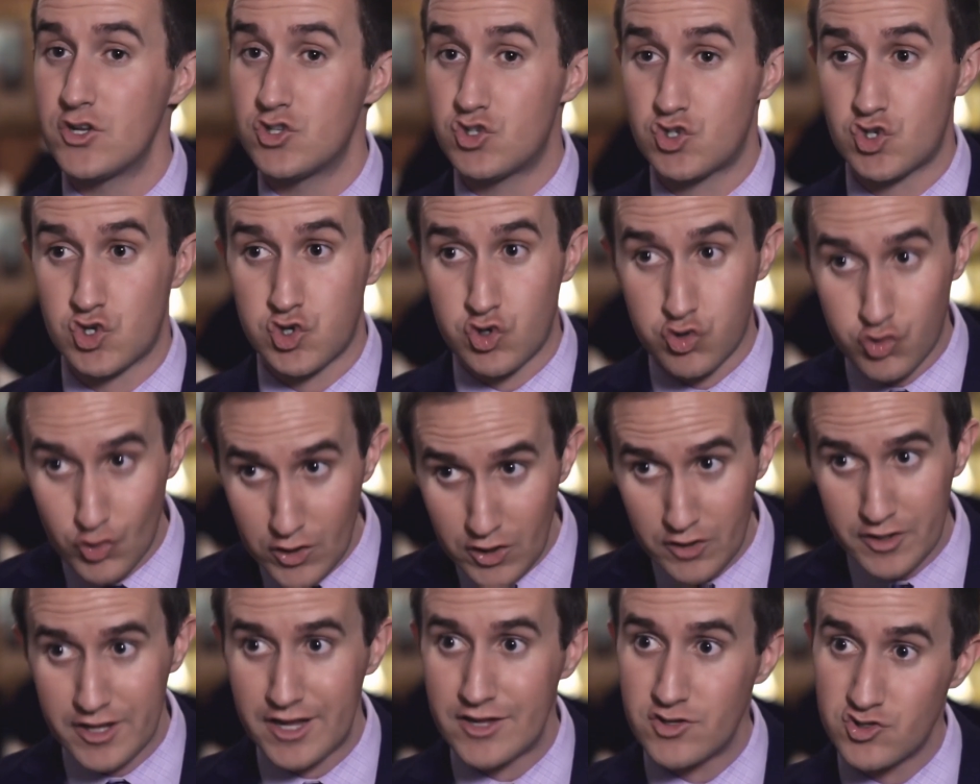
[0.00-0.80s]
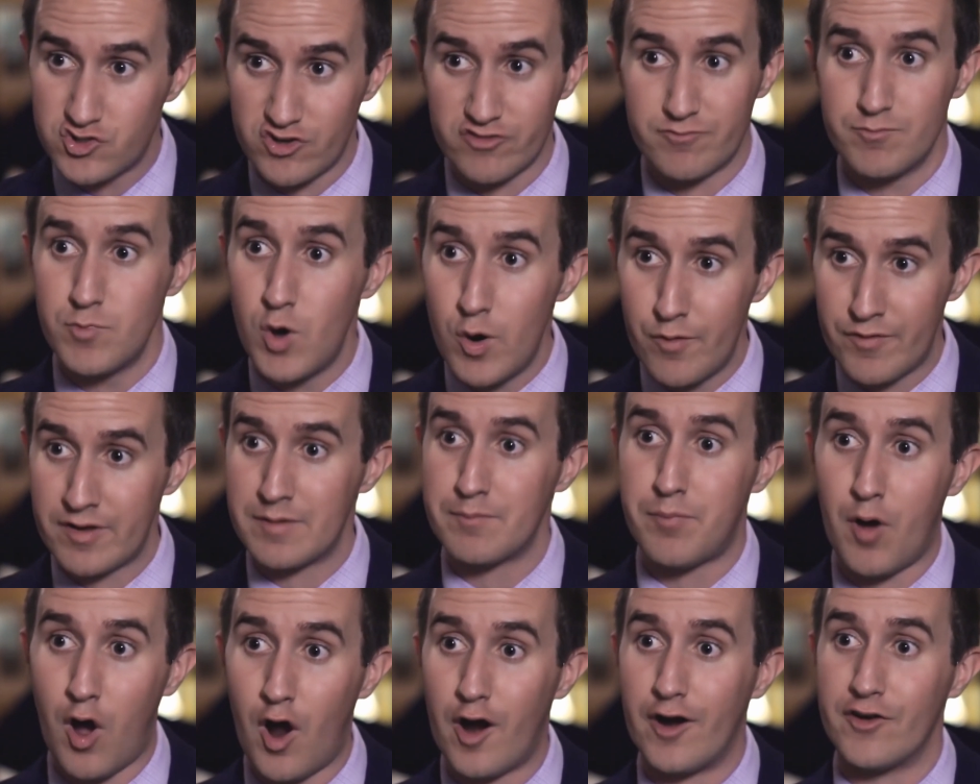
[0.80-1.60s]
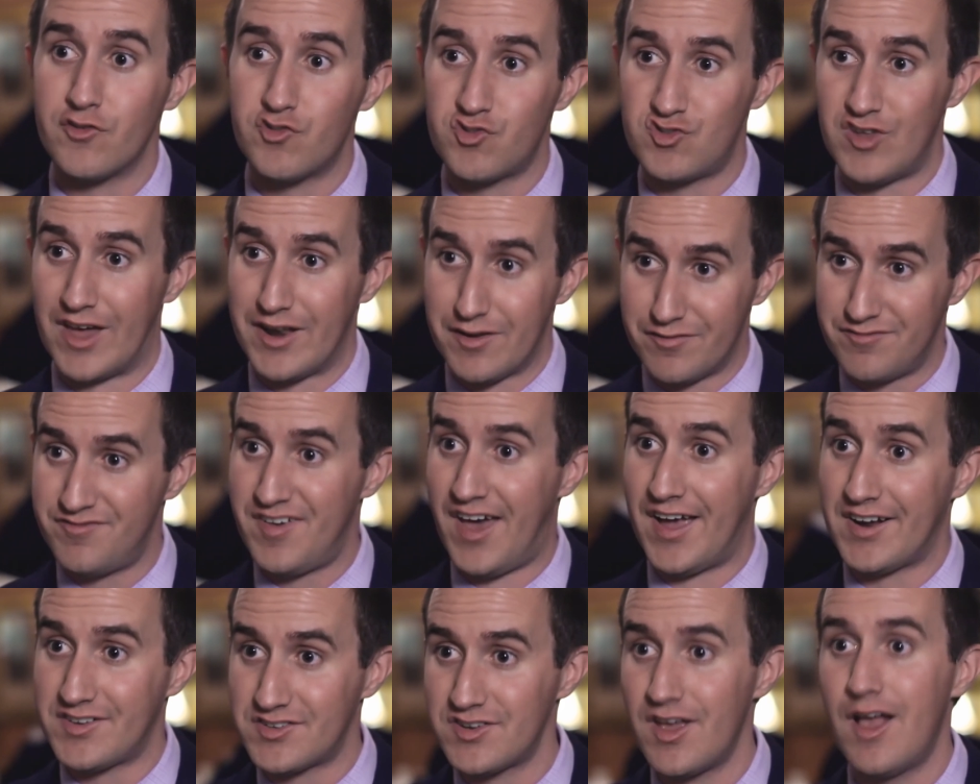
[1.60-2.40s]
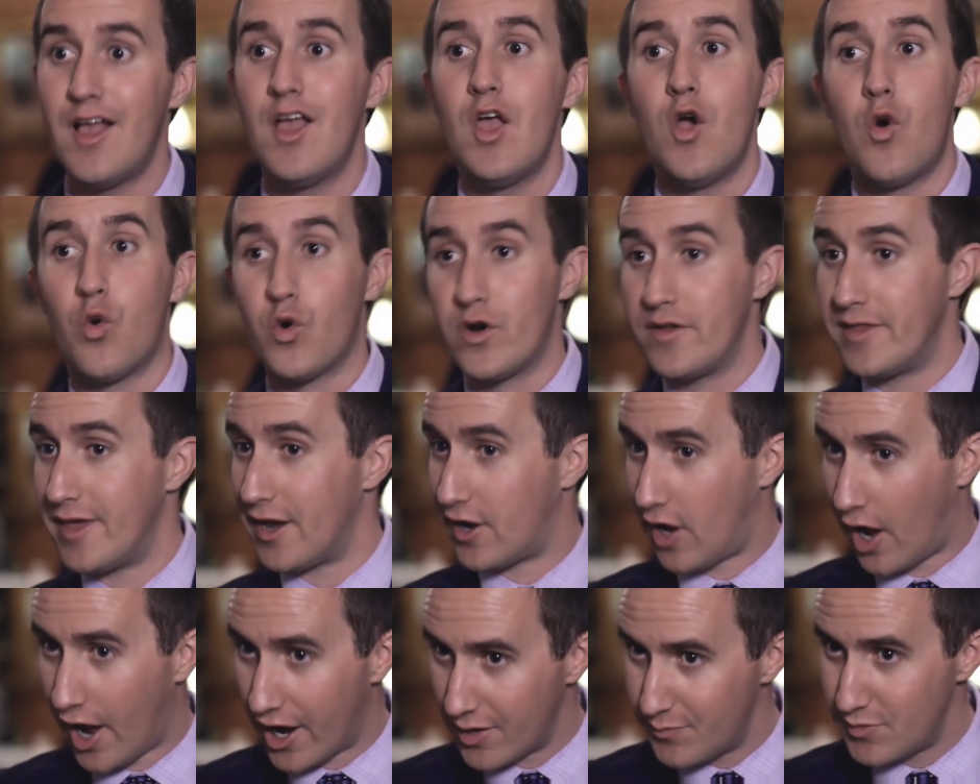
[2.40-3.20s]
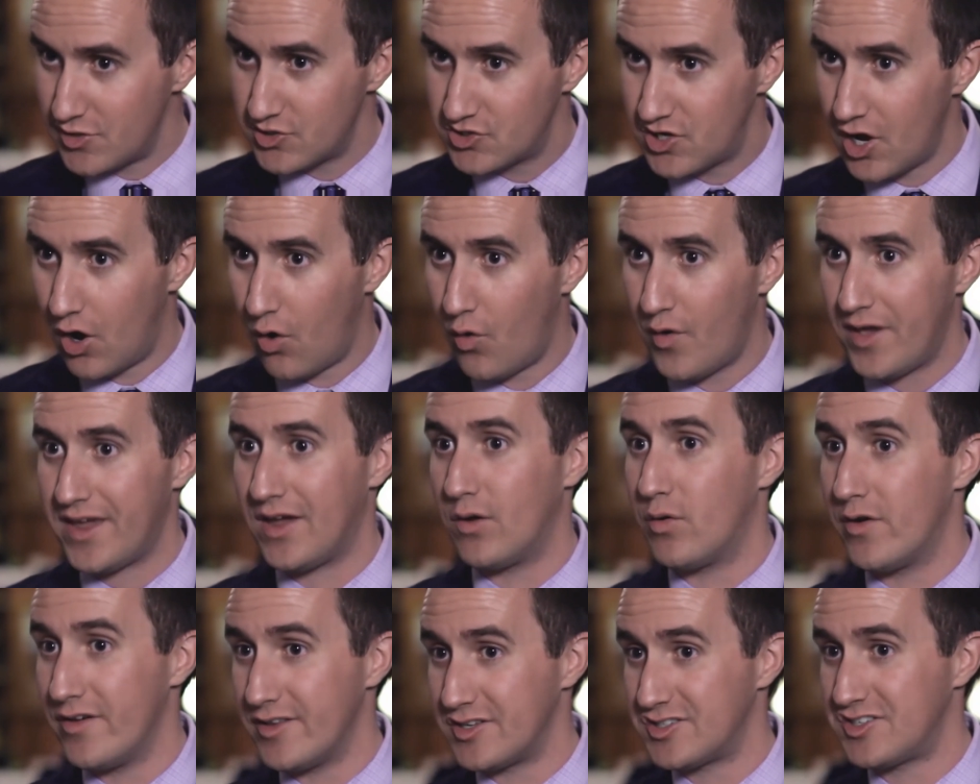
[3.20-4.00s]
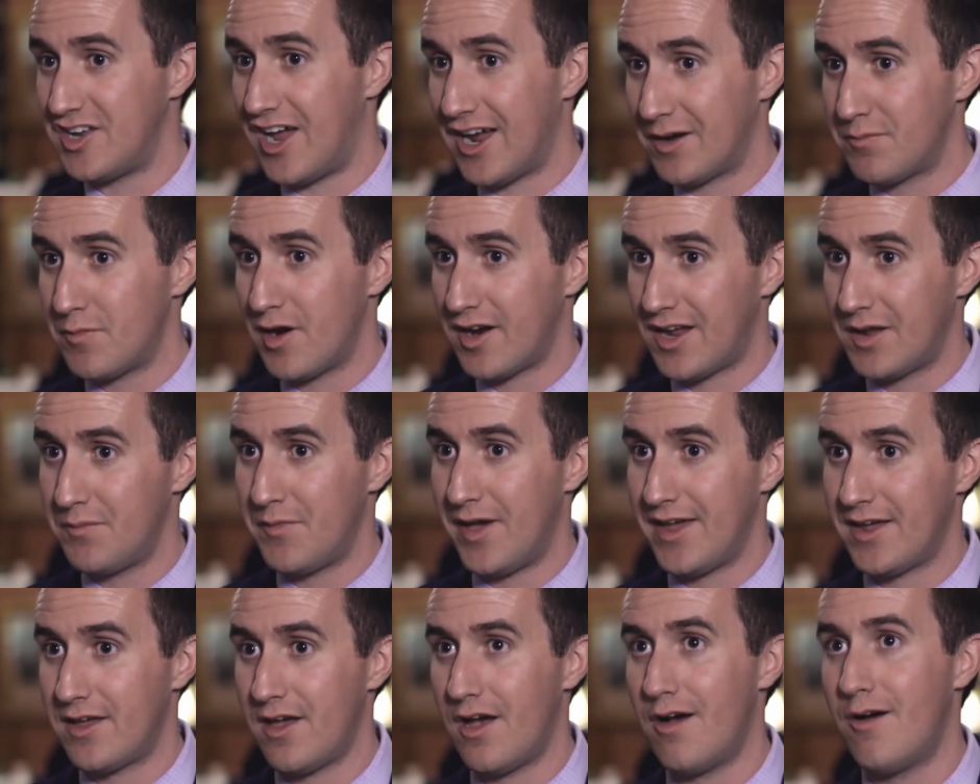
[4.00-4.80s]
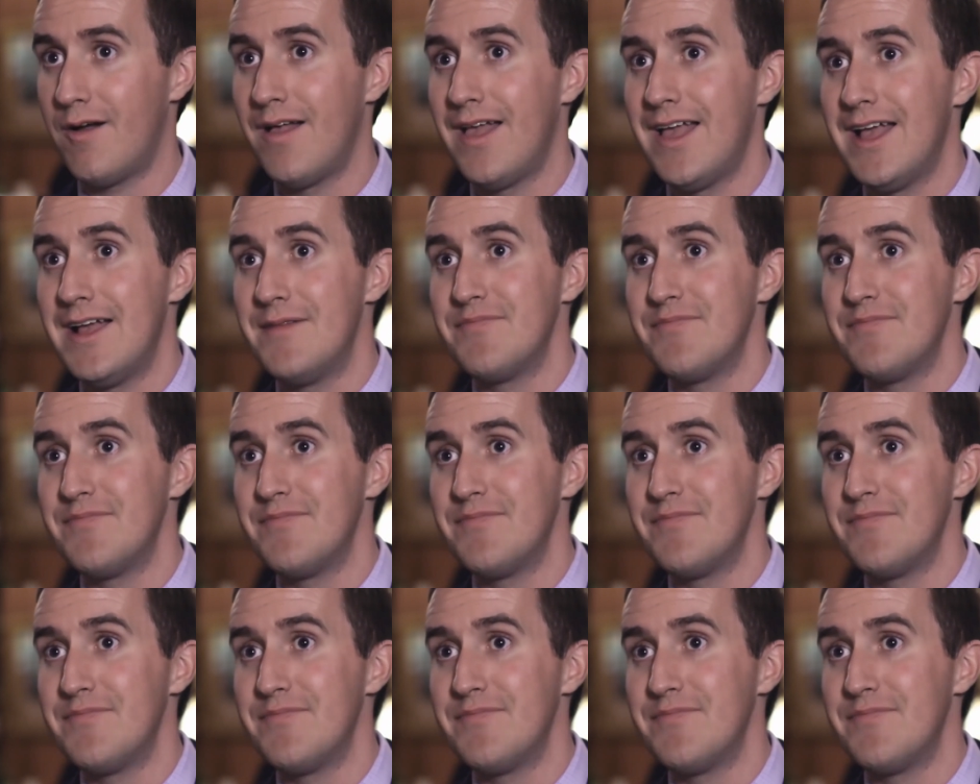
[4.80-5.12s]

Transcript: Trillions of moving parts that affect where the economy is going and where the stock market might go.